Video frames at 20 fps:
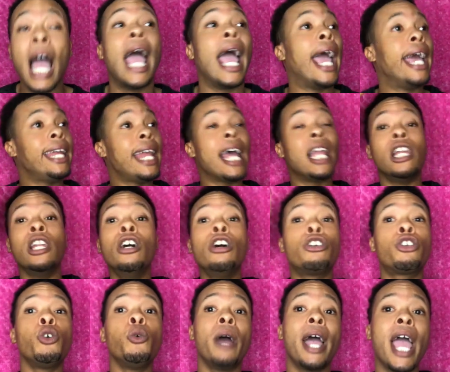And that
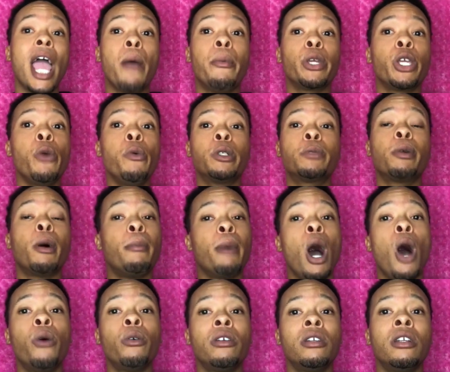look you had when you was
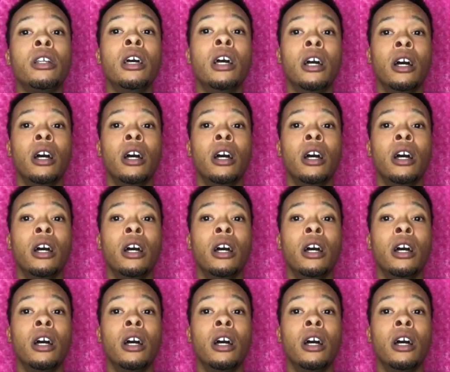promoting